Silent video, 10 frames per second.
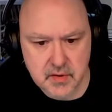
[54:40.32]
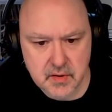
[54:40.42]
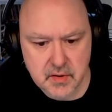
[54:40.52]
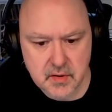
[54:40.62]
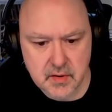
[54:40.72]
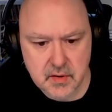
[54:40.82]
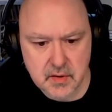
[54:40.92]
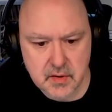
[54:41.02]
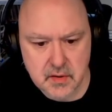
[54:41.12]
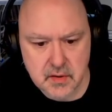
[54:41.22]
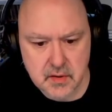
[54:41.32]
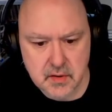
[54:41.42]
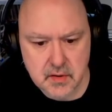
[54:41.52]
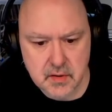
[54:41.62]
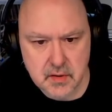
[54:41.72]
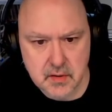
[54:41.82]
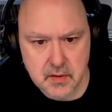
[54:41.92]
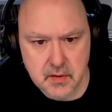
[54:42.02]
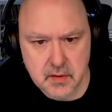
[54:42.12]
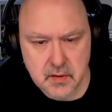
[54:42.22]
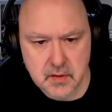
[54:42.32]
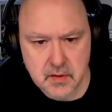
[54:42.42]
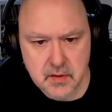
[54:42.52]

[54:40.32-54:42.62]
(silence)